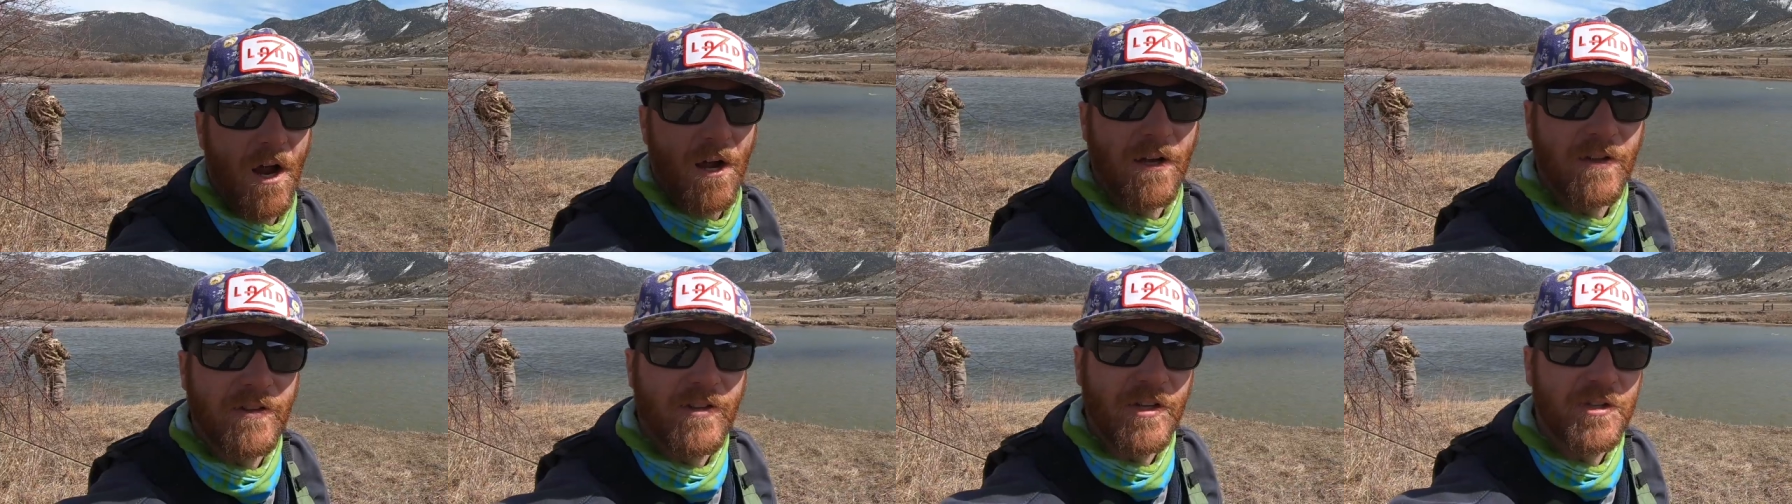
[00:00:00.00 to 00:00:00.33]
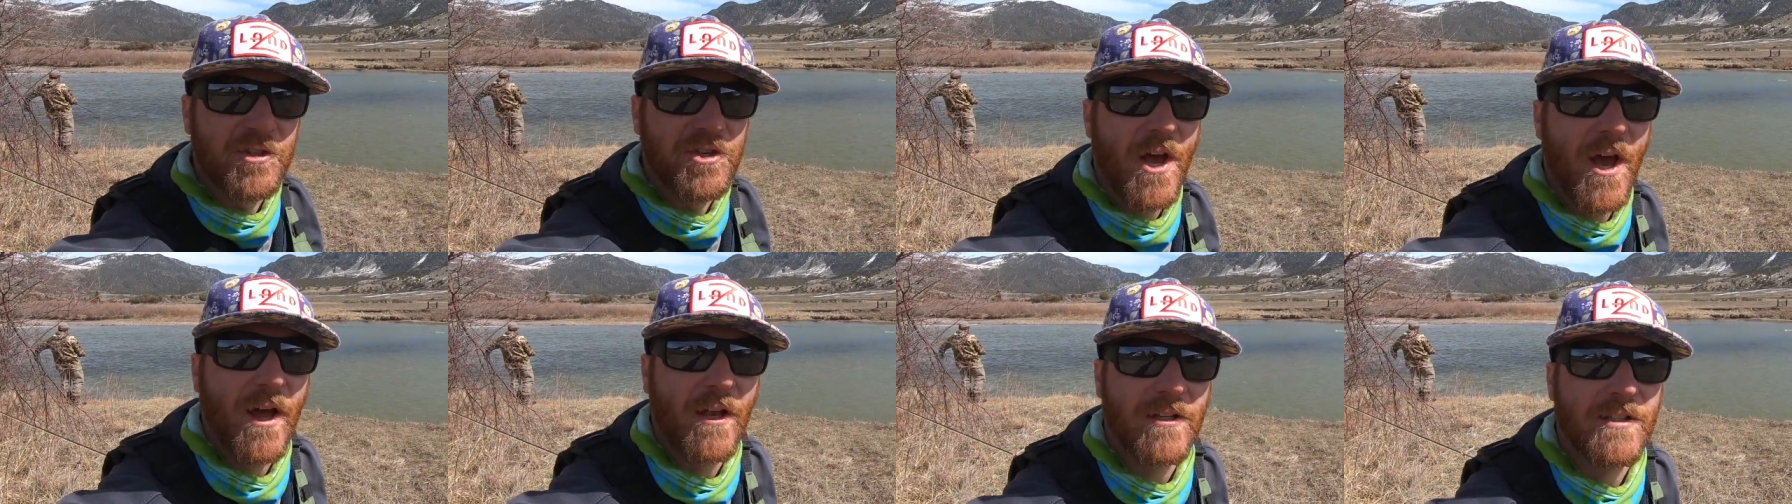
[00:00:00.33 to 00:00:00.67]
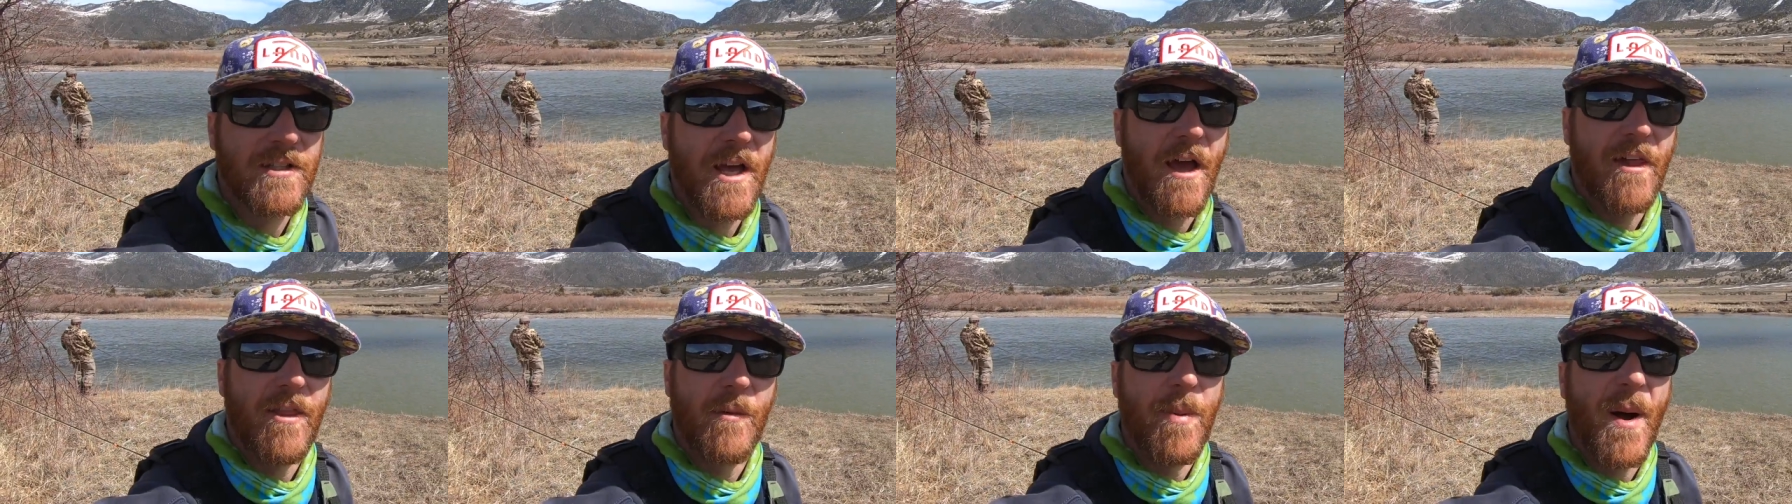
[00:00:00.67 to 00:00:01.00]
I'm gonna teach you how to
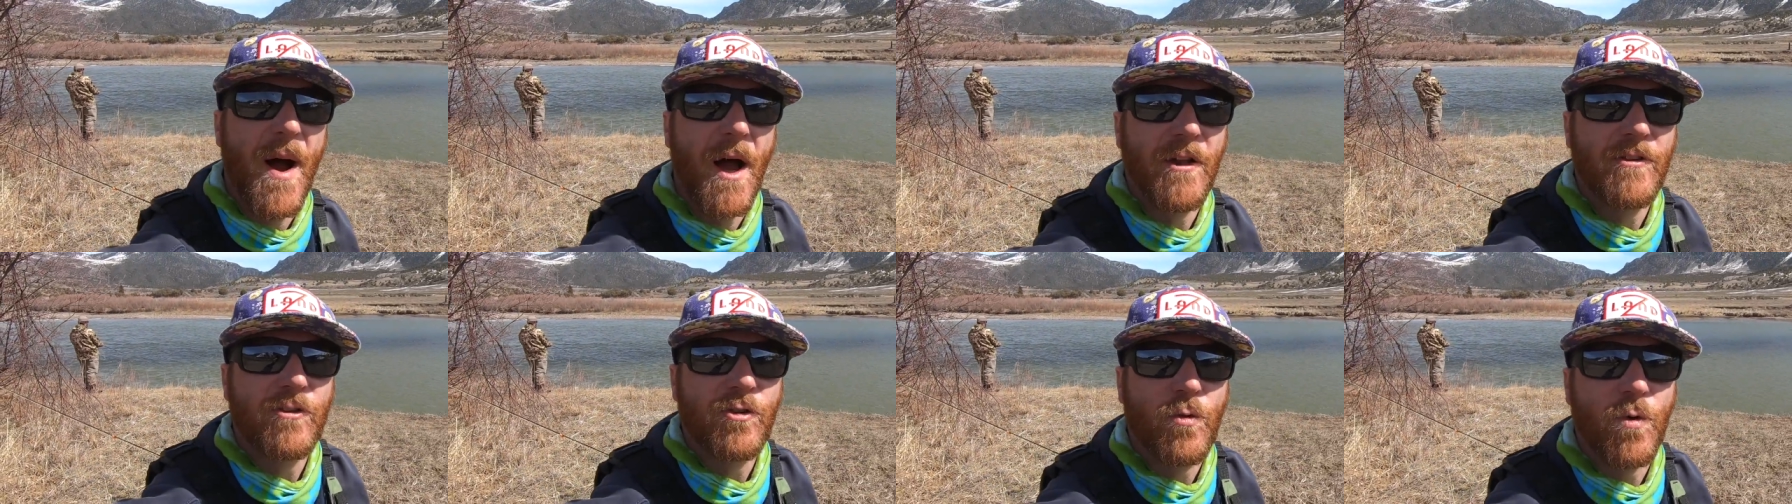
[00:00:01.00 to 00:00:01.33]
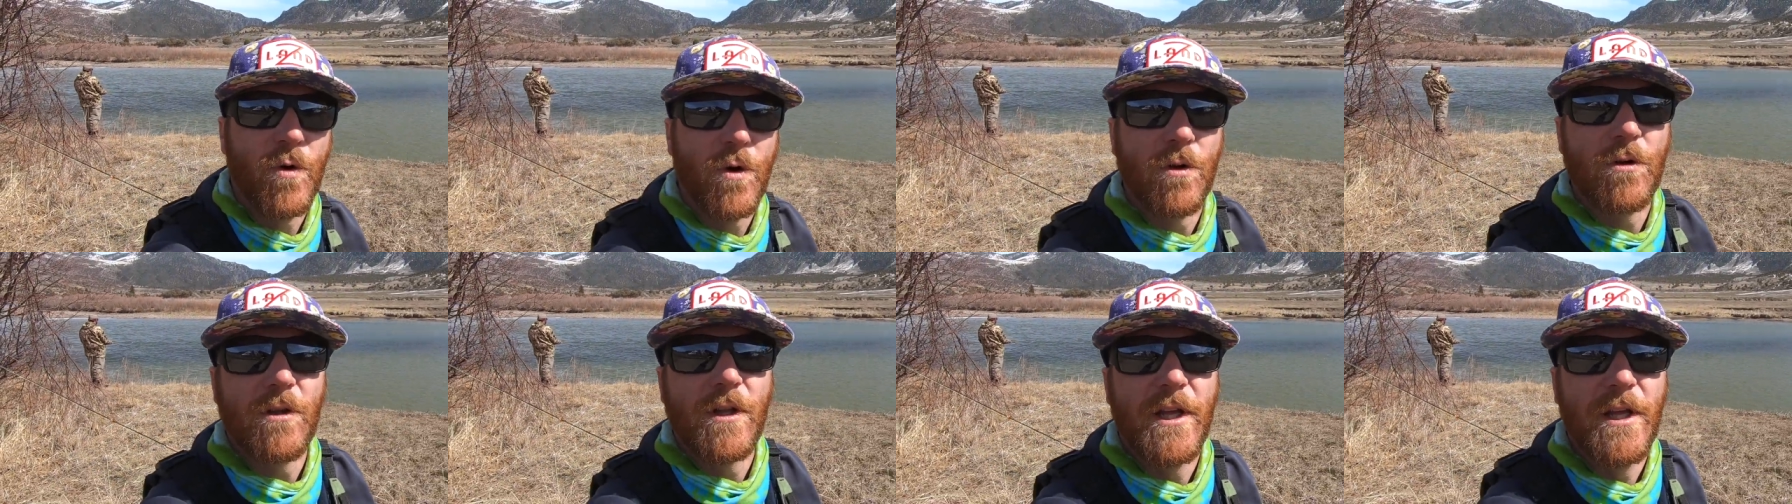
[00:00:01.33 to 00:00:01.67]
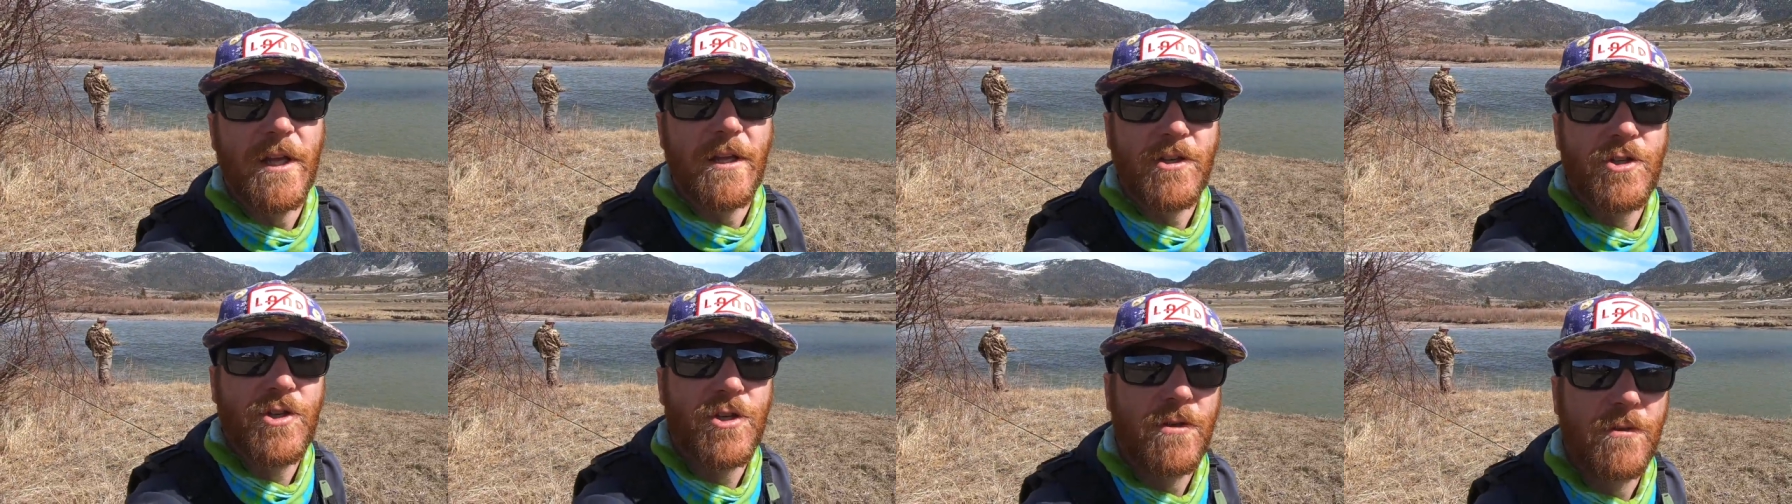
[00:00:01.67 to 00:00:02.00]
tie the pine squirrel
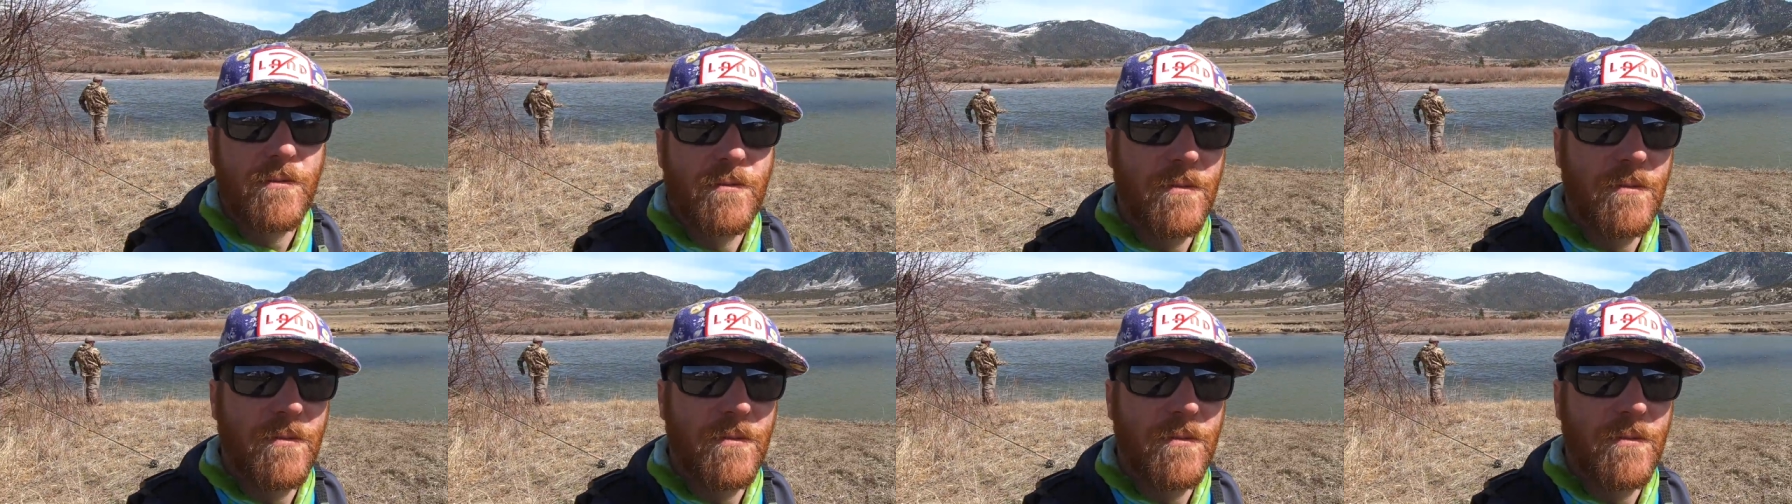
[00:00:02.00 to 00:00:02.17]
leech.